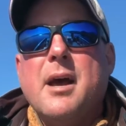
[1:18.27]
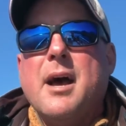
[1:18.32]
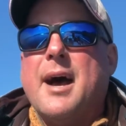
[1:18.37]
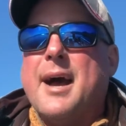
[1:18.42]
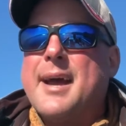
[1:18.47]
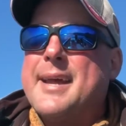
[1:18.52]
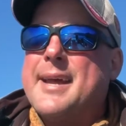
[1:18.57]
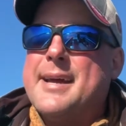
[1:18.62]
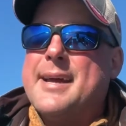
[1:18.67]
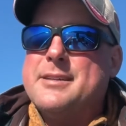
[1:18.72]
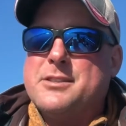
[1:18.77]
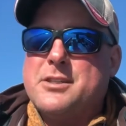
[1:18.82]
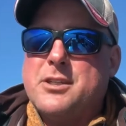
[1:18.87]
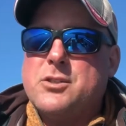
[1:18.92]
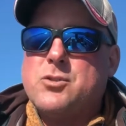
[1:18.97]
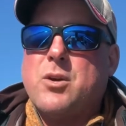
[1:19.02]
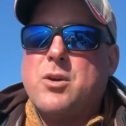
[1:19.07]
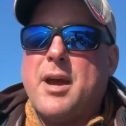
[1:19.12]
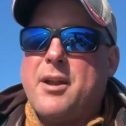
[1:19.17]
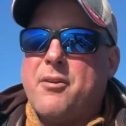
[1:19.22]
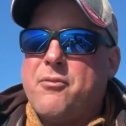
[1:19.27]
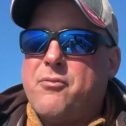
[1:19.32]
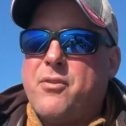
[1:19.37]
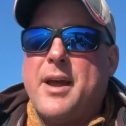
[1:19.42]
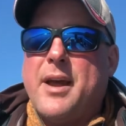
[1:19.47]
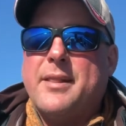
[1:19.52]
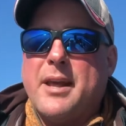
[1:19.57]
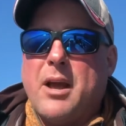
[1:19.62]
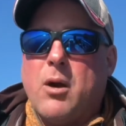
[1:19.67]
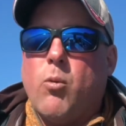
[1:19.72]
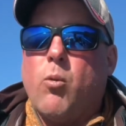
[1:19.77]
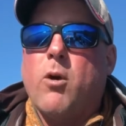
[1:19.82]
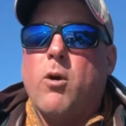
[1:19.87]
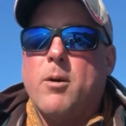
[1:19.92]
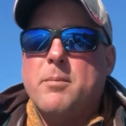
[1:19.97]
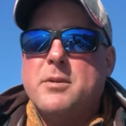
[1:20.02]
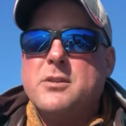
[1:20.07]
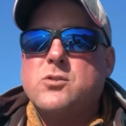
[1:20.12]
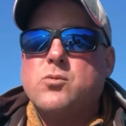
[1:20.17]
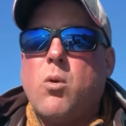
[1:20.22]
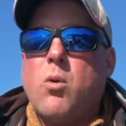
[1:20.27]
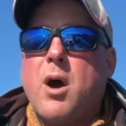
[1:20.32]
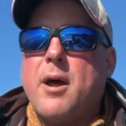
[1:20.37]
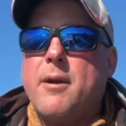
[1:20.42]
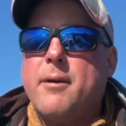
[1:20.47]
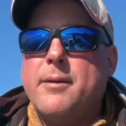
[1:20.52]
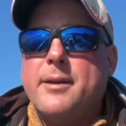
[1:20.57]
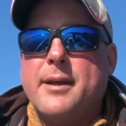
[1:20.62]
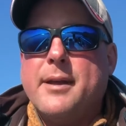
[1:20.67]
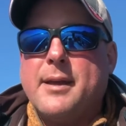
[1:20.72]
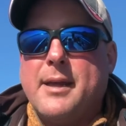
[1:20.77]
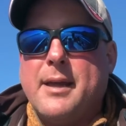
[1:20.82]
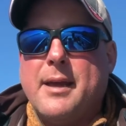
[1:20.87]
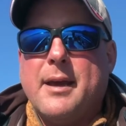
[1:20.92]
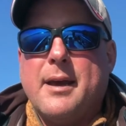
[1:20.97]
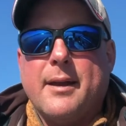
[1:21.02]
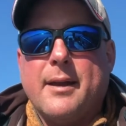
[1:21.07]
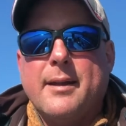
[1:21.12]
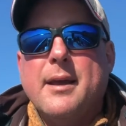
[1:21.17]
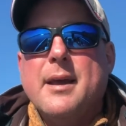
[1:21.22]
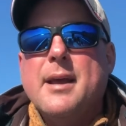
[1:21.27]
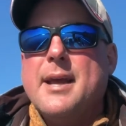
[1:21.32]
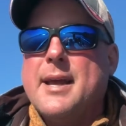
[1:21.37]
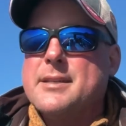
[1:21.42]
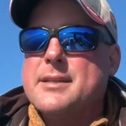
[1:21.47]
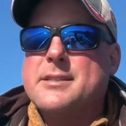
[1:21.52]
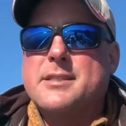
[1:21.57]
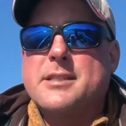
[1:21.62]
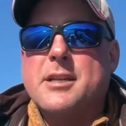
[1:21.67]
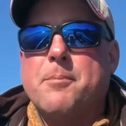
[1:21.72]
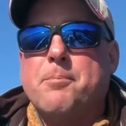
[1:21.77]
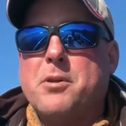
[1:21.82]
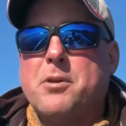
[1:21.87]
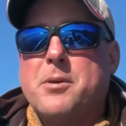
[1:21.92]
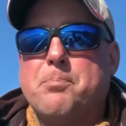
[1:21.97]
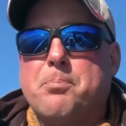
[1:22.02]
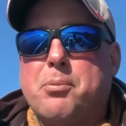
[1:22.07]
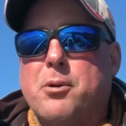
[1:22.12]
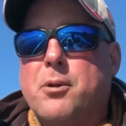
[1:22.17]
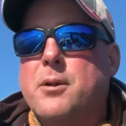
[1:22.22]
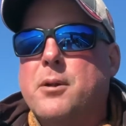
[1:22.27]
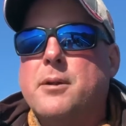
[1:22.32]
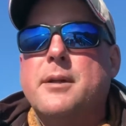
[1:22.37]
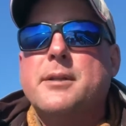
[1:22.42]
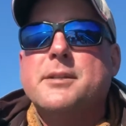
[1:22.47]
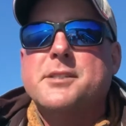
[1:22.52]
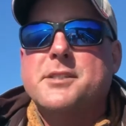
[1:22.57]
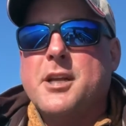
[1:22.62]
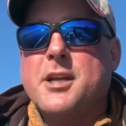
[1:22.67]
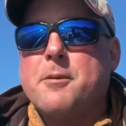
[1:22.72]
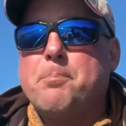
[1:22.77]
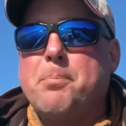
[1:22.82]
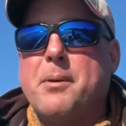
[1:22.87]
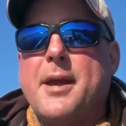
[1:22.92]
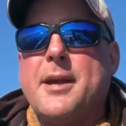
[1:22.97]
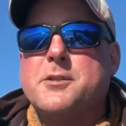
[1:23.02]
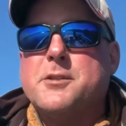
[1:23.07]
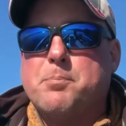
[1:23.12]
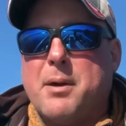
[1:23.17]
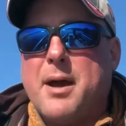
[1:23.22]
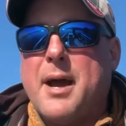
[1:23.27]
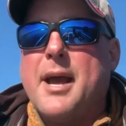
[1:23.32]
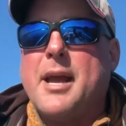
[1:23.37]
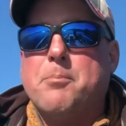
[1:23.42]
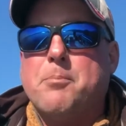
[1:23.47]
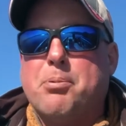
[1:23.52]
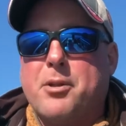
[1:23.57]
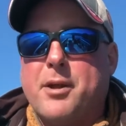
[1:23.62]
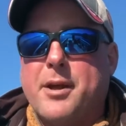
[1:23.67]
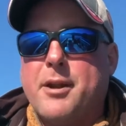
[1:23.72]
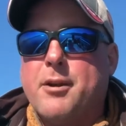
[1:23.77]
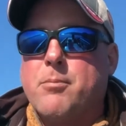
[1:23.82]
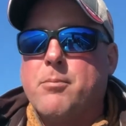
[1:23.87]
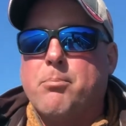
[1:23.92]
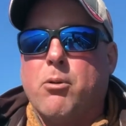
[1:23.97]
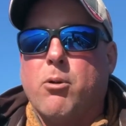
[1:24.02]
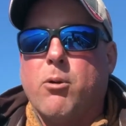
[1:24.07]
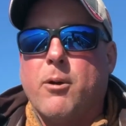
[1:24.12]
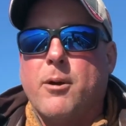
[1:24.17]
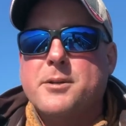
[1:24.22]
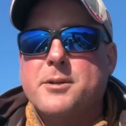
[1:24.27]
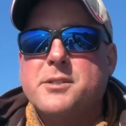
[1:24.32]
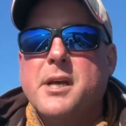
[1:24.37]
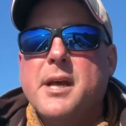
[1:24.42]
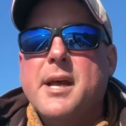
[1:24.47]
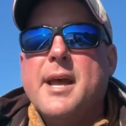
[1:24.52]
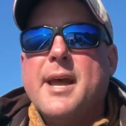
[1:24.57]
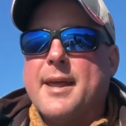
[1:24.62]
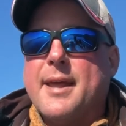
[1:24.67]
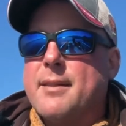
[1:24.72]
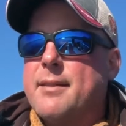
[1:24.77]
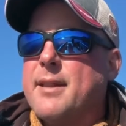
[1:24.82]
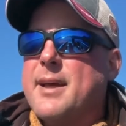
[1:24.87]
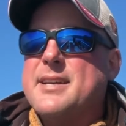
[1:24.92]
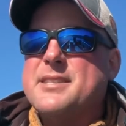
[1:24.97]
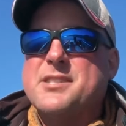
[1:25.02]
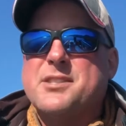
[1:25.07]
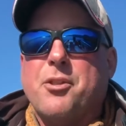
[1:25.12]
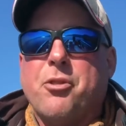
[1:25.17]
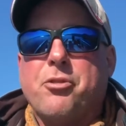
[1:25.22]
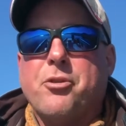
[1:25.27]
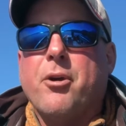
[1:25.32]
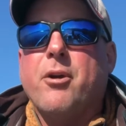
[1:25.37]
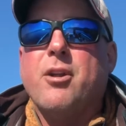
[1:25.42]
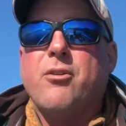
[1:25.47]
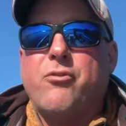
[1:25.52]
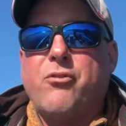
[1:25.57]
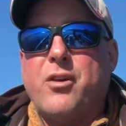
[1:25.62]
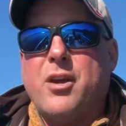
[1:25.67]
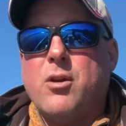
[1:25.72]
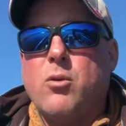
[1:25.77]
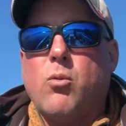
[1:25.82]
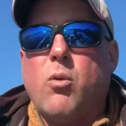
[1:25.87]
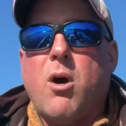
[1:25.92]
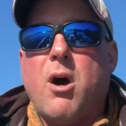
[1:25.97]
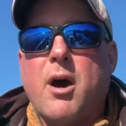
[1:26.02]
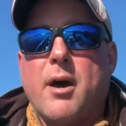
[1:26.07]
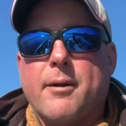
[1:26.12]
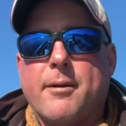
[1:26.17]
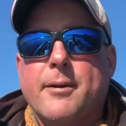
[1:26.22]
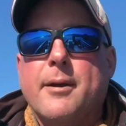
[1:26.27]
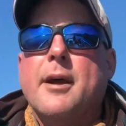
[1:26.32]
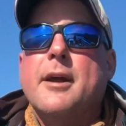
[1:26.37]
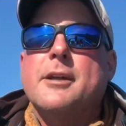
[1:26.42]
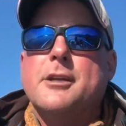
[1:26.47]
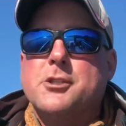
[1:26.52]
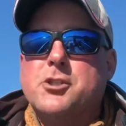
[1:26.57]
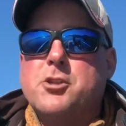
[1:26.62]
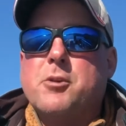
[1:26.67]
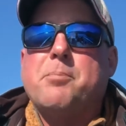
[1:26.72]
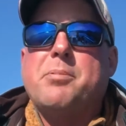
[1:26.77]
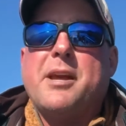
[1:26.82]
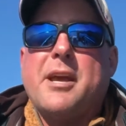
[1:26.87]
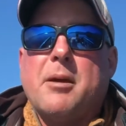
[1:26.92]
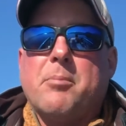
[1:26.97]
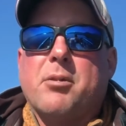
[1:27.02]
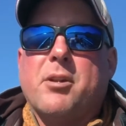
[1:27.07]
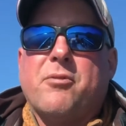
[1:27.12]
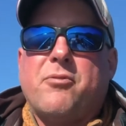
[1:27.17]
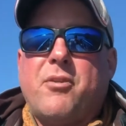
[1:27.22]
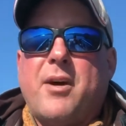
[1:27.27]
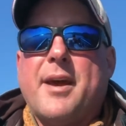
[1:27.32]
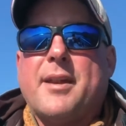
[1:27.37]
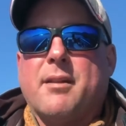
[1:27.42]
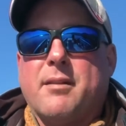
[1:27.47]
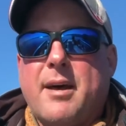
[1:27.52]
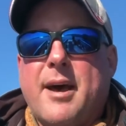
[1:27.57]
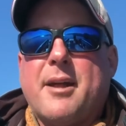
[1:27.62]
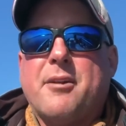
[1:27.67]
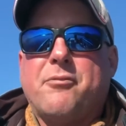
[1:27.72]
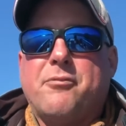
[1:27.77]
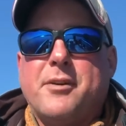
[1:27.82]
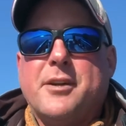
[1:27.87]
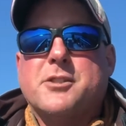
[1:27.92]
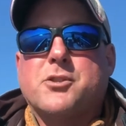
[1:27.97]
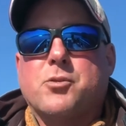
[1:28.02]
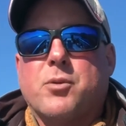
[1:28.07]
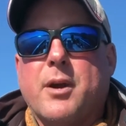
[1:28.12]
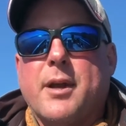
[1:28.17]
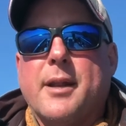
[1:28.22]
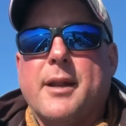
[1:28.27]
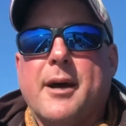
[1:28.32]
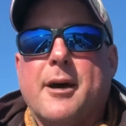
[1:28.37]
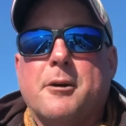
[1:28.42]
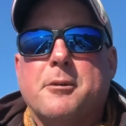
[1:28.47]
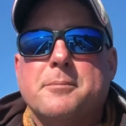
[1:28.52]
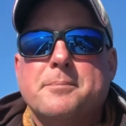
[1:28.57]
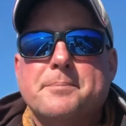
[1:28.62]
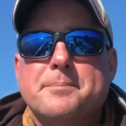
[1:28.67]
Again, just try to find that warmest water you can and simply pull stick baits behind planer boards in less than 30 feet of water. You should be able to find a lot of fish right now.